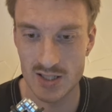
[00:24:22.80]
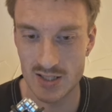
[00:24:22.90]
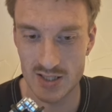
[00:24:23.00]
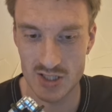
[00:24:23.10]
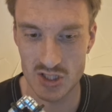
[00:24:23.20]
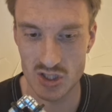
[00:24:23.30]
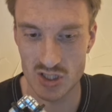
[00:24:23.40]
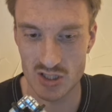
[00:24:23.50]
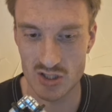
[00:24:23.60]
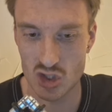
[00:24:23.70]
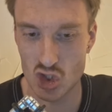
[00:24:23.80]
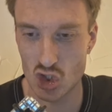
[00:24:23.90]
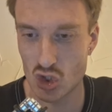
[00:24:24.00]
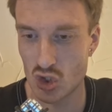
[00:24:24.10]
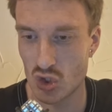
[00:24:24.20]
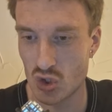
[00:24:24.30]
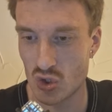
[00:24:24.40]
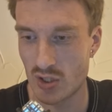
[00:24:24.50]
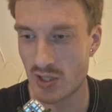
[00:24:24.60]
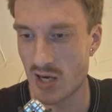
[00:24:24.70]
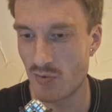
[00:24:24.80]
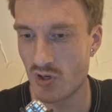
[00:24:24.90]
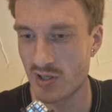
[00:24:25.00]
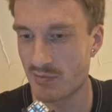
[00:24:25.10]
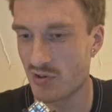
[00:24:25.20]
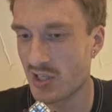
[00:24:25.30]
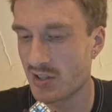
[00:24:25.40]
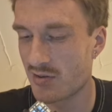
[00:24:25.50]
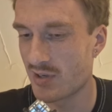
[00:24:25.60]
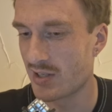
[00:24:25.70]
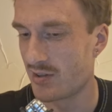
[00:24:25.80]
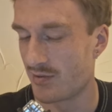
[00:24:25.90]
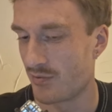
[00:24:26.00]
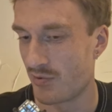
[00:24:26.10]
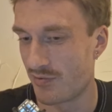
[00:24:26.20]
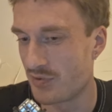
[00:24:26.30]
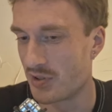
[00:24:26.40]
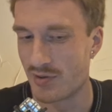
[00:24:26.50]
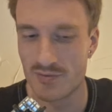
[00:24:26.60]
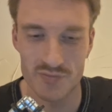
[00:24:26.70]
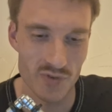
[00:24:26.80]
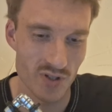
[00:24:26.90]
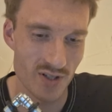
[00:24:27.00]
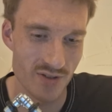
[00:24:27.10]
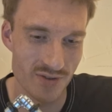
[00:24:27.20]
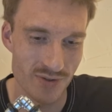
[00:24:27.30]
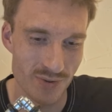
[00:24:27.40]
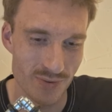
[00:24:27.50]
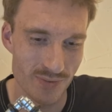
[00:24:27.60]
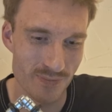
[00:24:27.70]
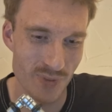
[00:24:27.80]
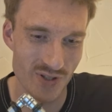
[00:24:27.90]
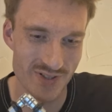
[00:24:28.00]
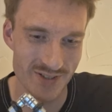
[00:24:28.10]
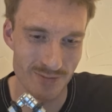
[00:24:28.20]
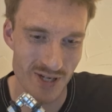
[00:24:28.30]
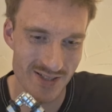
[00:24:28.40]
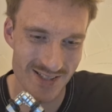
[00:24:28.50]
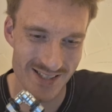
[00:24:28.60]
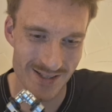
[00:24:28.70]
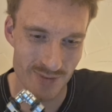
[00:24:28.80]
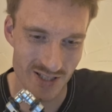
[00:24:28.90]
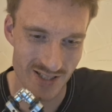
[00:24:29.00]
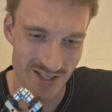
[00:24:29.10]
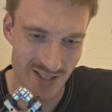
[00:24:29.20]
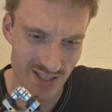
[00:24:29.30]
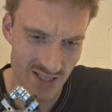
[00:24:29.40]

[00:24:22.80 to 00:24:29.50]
This is not so... I'm trying to run a, you know, new personal best here, but